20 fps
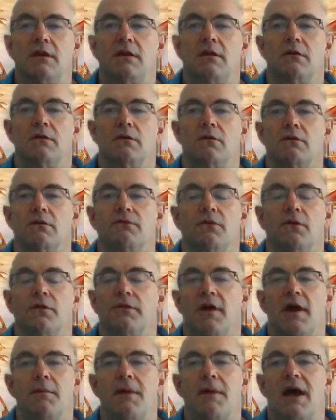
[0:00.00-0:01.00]
or
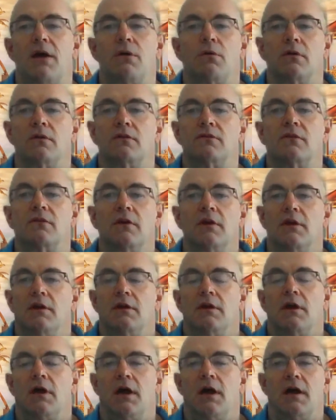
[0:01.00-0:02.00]
full-time hours,
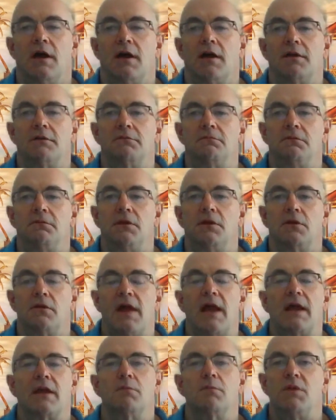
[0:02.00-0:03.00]
you know,
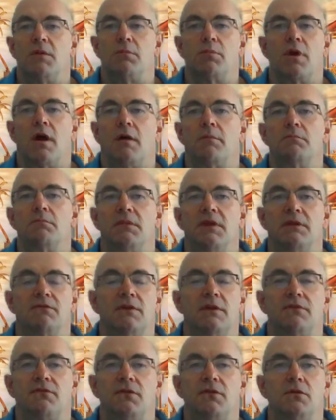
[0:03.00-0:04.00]
that could be a problem.
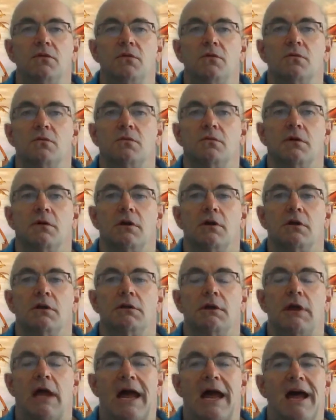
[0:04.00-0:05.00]
Even if you
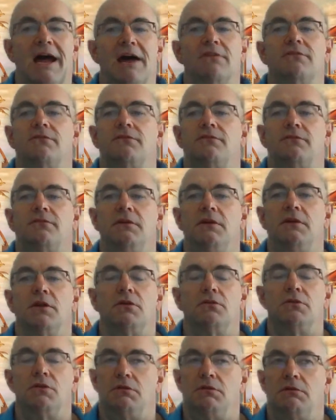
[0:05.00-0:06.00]
have, you
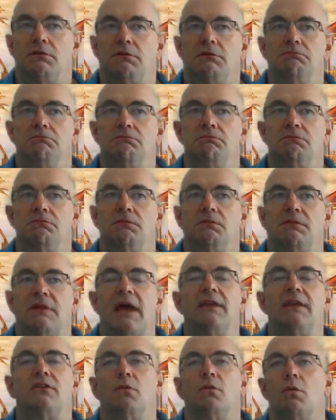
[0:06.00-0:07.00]
know,
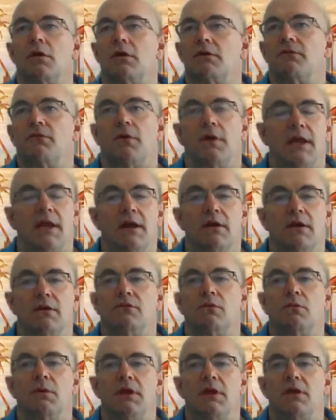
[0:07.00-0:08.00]
tend to work 40 hours
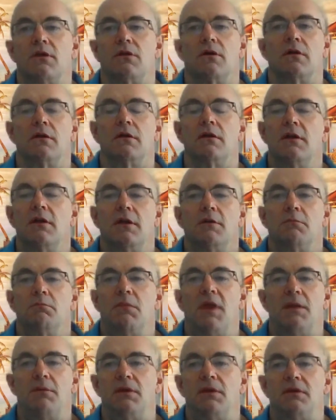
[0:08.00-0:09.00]
a week, or
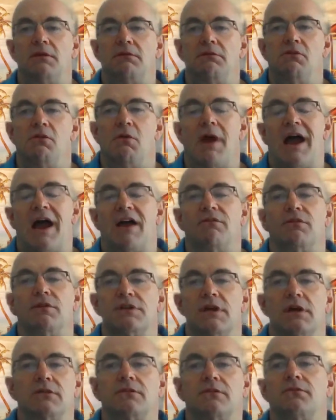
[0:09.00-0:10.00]
maybe you average
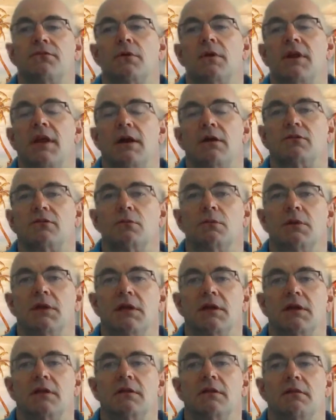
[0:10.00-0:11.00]
out to 40 hours a
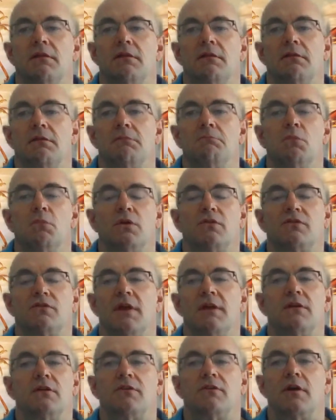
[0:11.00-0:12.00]
week, most
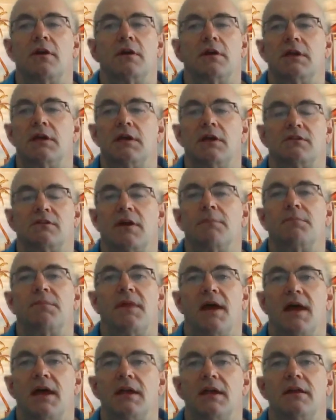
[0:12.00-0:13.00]
lenders aren't going to accept
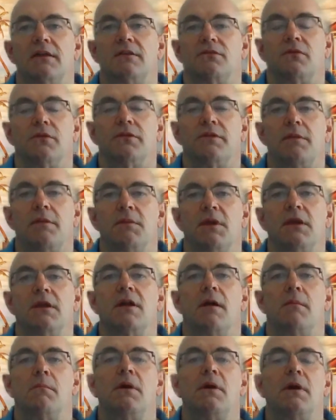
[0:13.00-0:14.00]
that as full-time
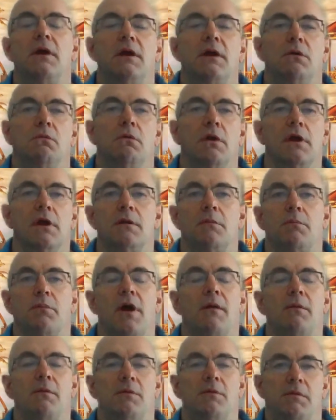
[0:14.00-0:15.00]
income. We're going to
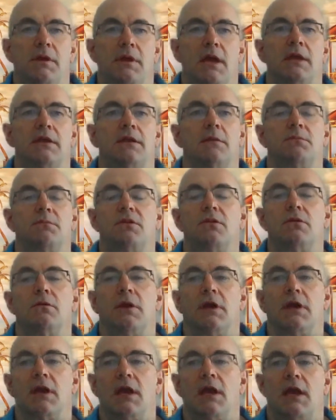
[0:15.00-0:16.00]
probably end up
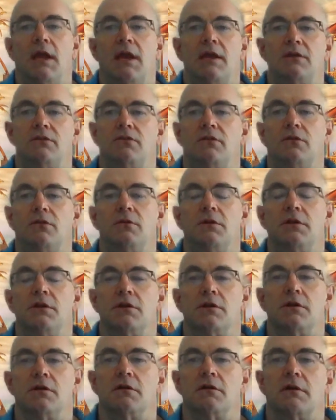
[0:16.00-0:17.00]
doing a
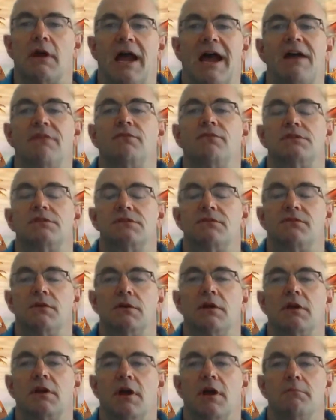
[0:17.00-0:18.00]
2-year average of your
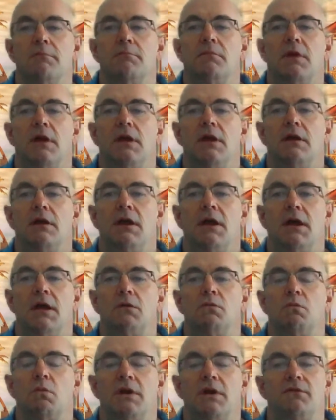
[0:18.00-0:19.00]
income.
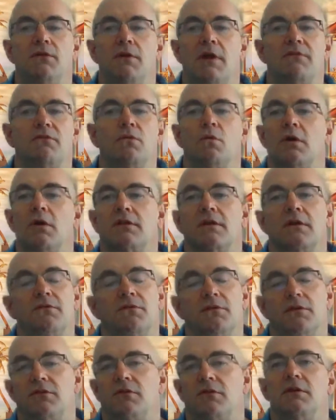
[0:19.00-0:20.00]
And what if you haven't worked there
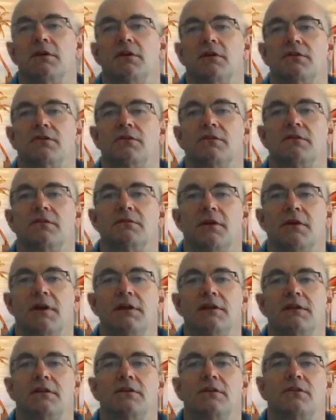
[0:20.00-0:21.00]
for 2 years,
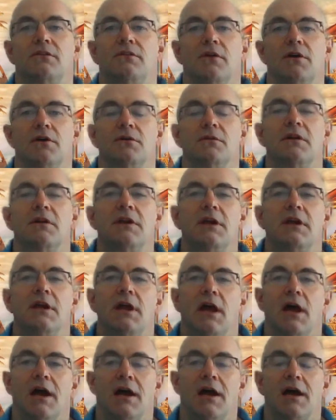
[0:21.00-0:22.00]
right? So
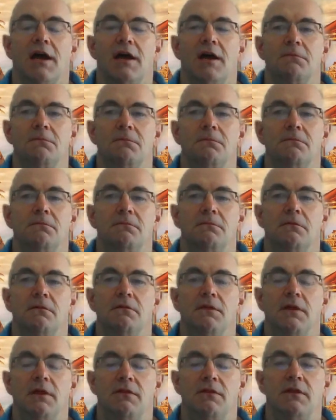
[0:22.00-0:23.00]

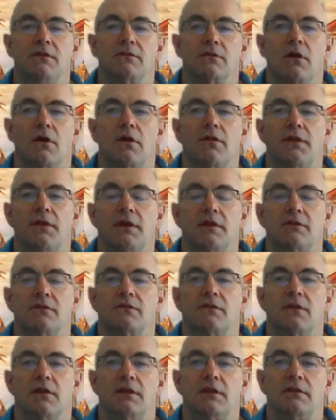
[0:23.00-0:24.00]
these are all
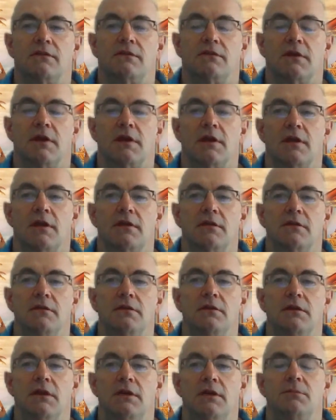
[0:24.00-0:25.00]
things that
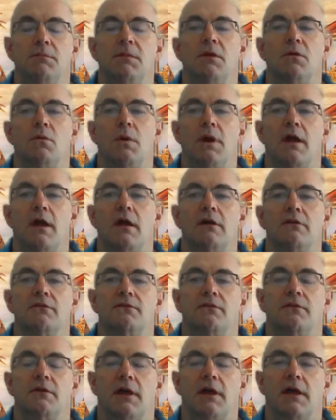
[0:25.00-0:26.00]
you need to be aware of.
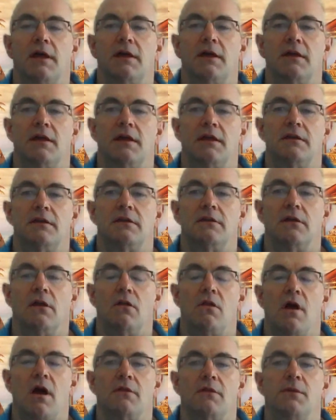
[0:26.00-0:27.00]
And a
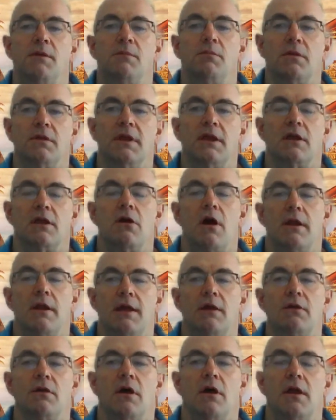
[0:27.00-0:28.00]
lot of people get caught
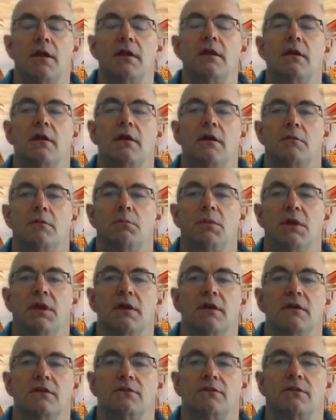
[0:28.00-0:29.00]
out on
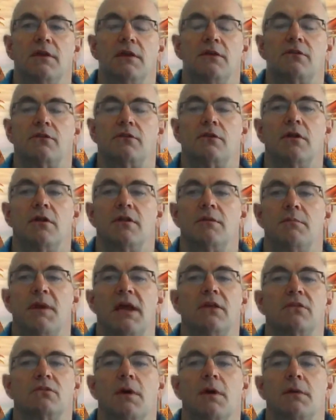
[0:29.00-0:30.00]
because they just go to the
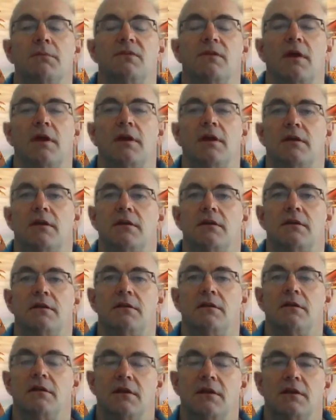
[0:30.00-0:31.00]
bank's website
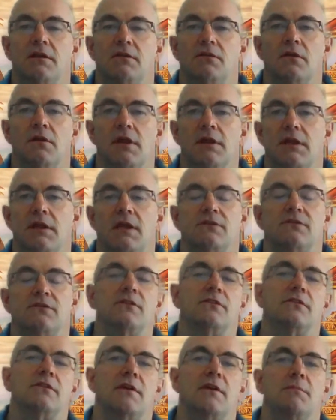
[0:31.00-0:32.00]
and they're like, yes,
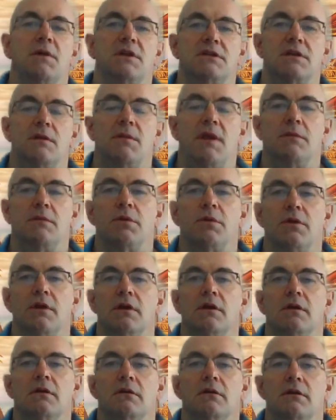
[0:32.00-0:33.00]
this is how much I make per
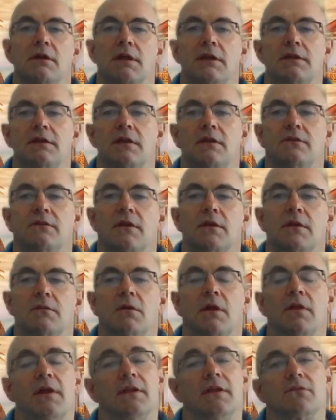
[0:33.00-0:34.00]
year. And it's like,
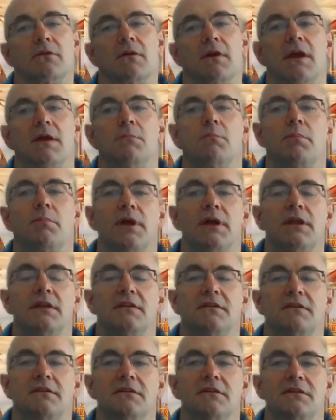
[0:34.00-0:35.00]
well, that's great, but
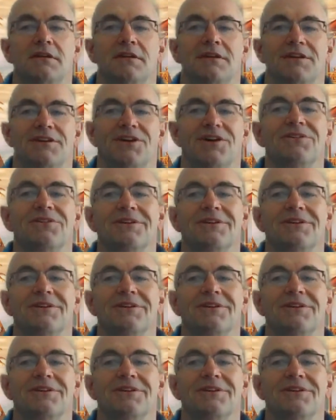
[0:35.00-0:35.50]
you know,